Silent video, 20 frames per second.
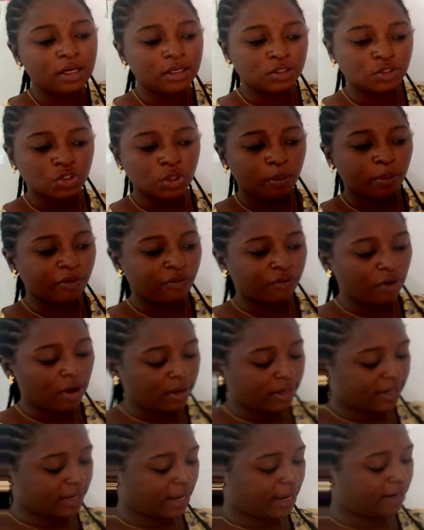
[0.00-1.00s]
So before
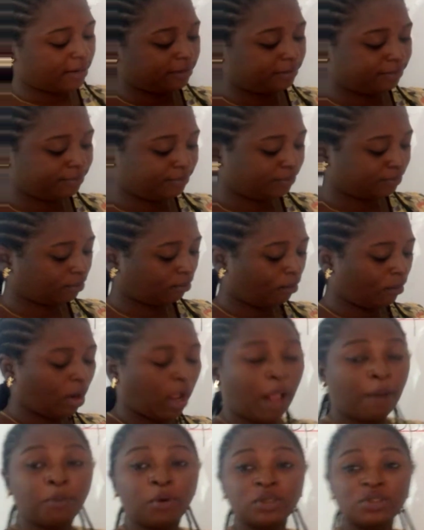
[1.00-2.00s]
then,
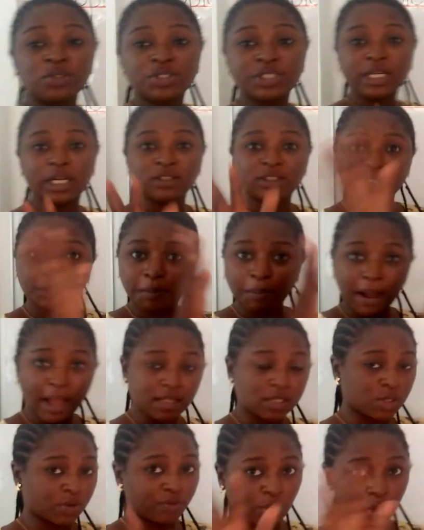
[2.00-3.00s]
I'm going to tell you the
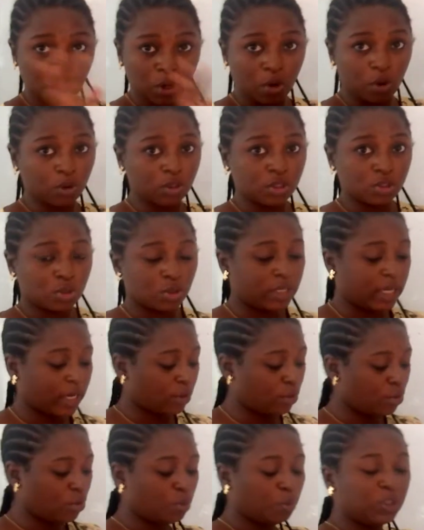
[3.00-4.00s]
parts of the clock so that
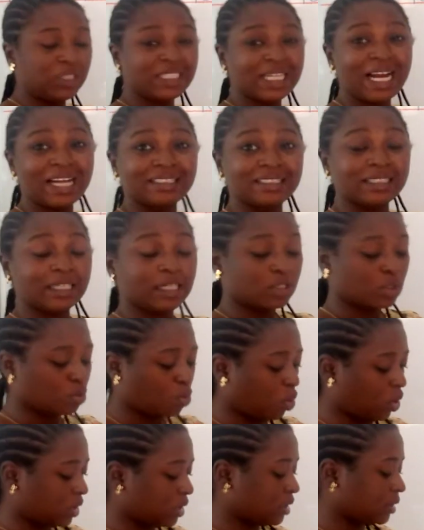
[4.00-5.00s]
you know which hand tells
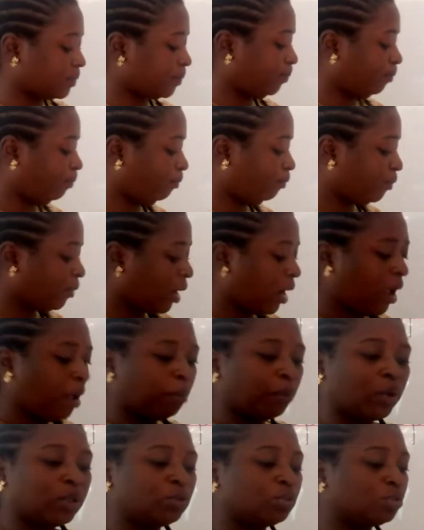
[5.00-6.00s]
what.
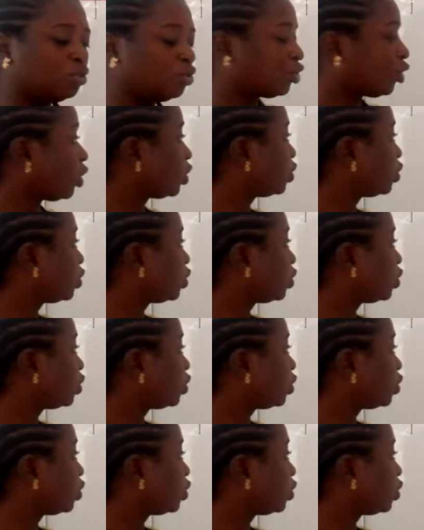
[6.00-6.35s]
I'm going to draw